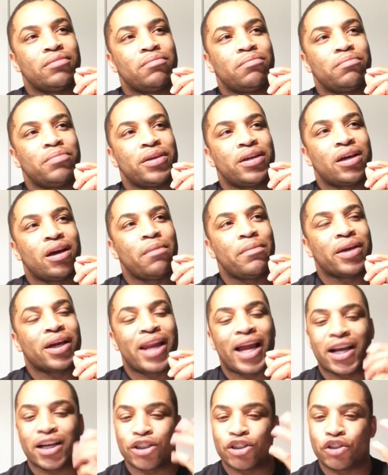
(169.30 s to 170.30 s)
becoming like
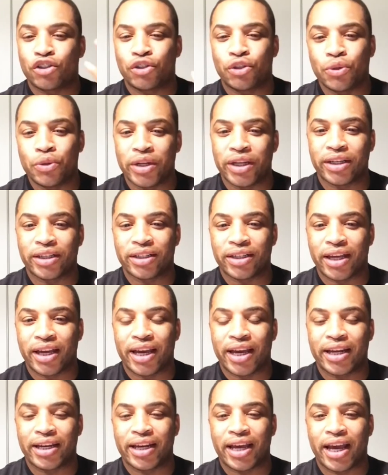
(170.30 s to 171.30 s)
a student
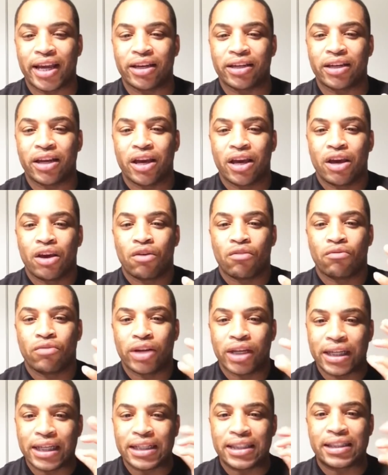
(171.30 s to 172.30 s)
and
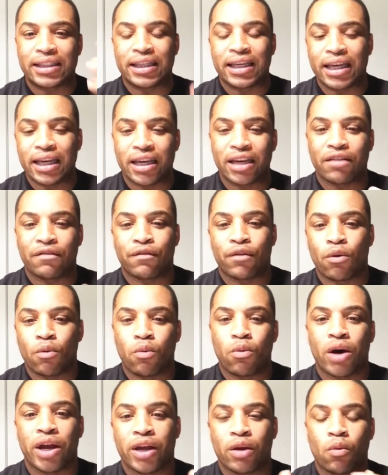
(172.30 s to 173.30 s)
really seeing it for
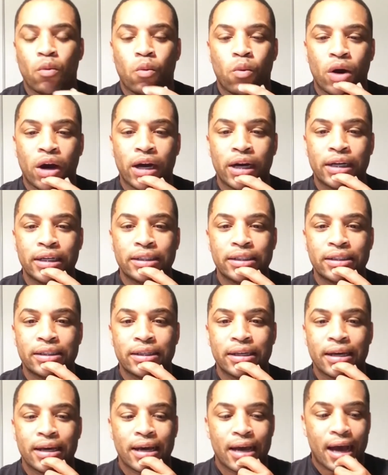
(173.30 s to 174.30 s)
what it was.
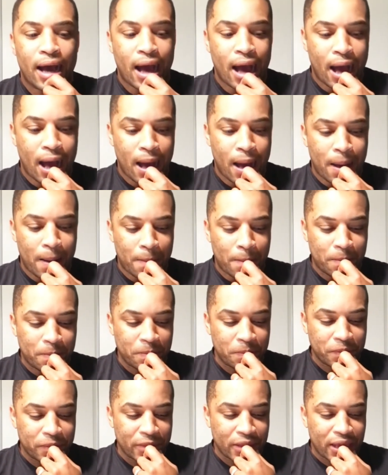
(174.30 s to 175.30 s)
And
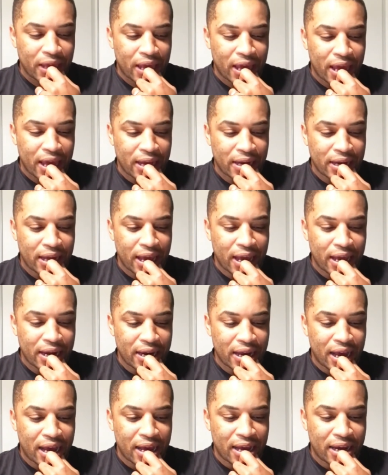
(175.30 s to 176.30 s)

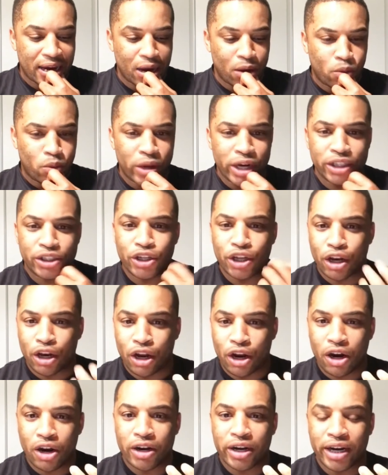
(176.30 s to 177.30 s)
I wanted to
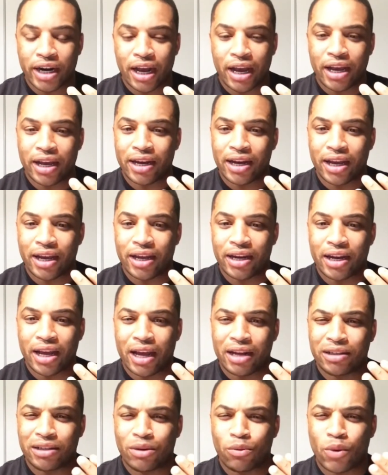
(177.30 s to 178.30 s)
learn, and I
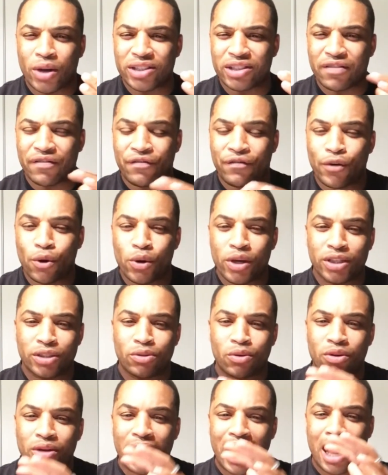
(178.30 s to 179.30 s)
wasn't focused
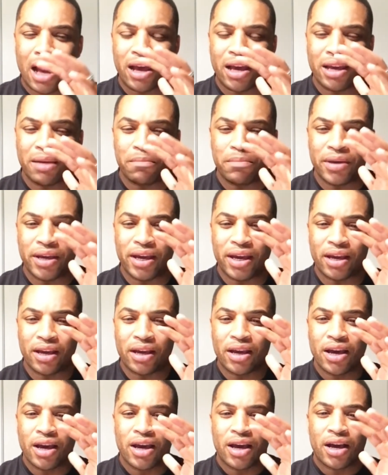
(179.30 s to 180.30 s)
on it being
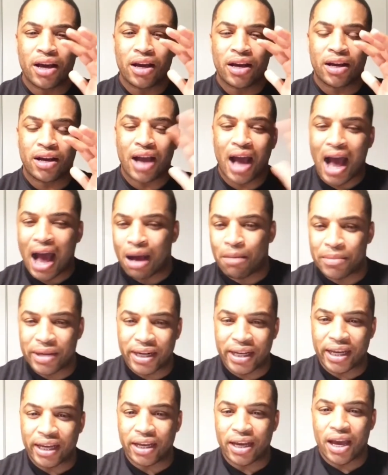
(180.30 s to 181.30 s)
comedy.